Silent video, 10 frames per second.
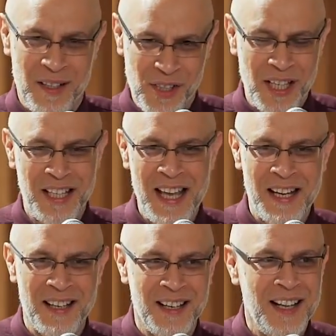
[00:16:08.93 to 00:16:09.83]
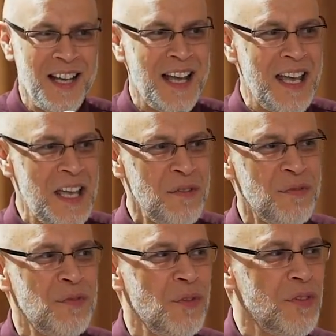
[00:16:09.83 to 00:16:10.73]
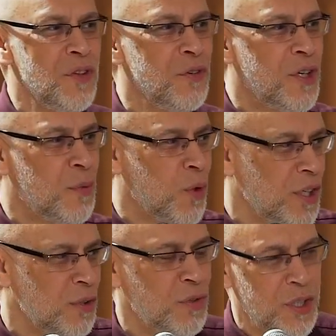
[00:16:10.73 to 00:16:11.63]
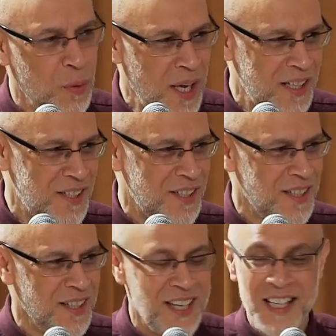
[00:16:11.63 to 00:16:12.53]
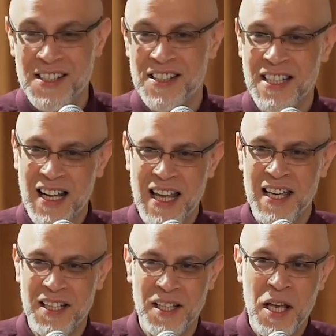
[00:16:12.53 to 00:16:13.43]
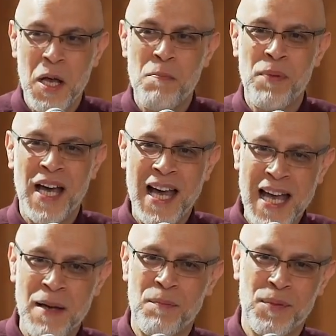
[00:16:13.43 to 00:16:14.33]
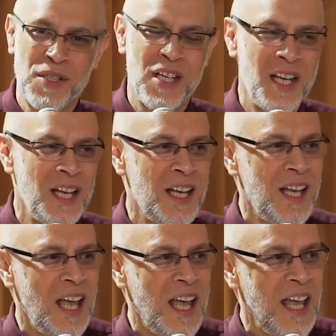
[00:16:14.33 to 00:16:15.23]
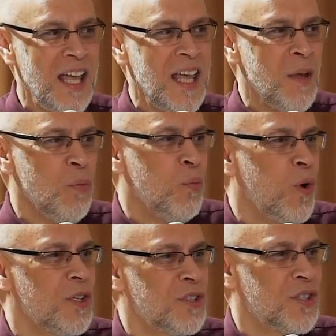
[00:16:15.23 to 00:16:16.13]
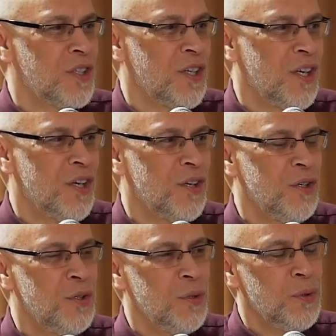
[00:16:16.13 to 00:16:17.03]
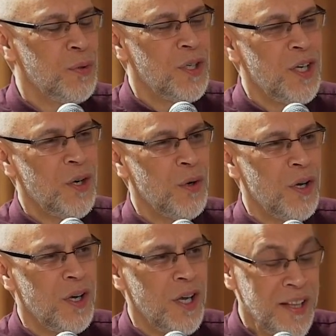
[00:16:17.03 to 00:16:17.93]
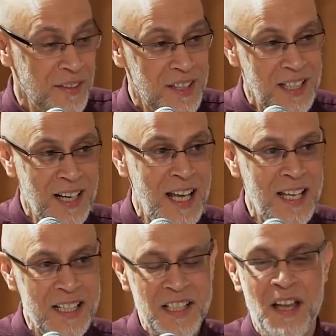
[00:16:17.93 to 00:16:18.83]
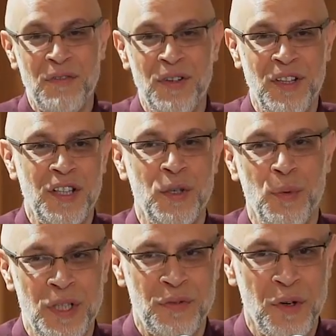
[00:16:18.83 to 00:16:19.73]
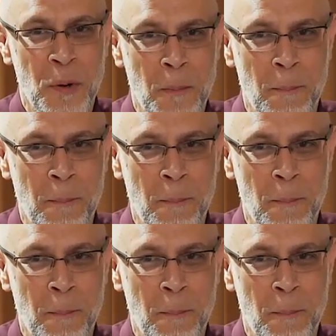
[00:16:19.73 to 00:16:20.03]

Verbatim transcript: I'll say it again. If what you request is delayed, perhaps in what you, in the delay is everything you wish for.